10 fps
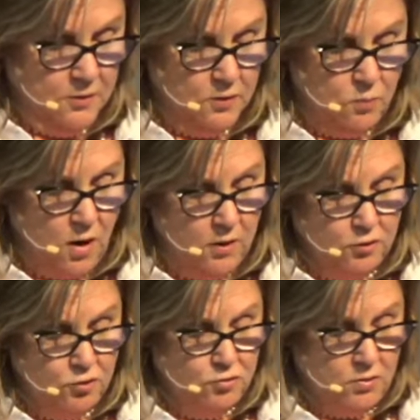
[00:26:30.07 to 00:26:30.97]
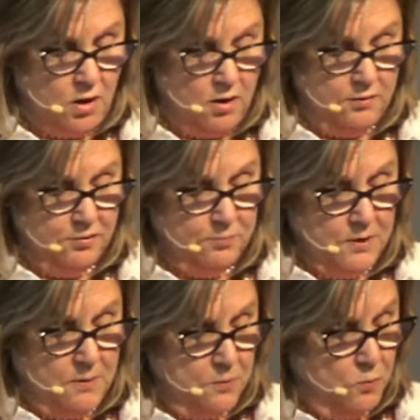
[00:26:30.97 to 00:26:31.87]
the waters drawn from
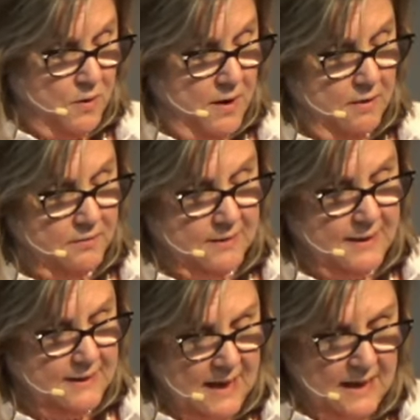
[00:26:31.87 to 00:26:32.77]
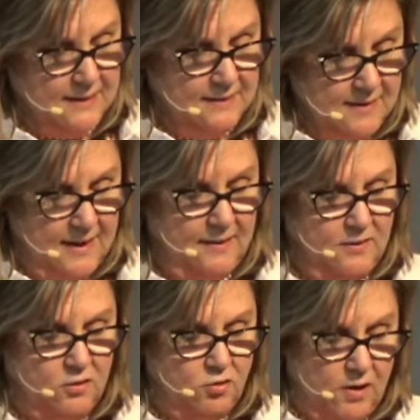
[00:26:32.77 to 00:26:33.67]
deeper wells cannot contain
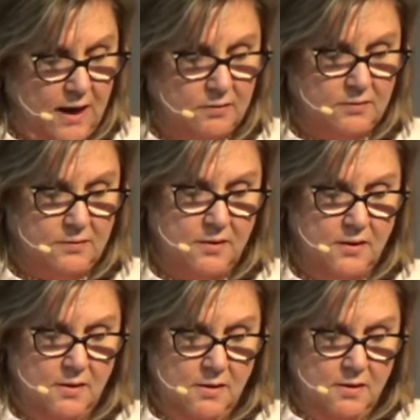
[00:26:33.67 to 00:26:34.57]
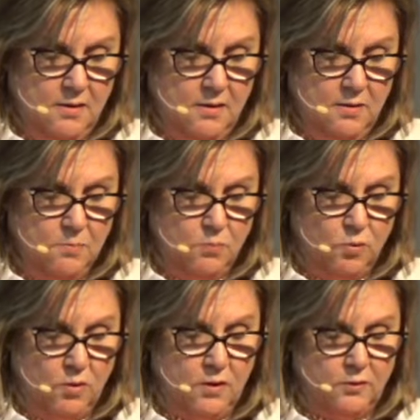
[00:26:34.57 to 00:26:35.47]
the draughts
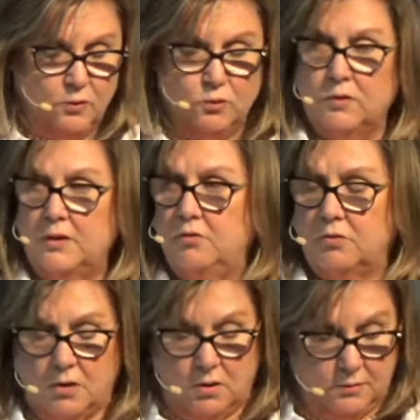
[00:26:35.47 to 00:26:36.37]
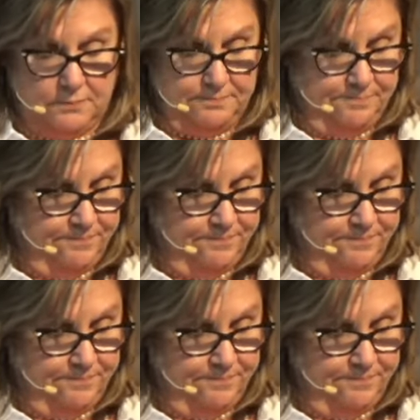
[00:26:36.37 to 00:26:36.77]
more newly drawn.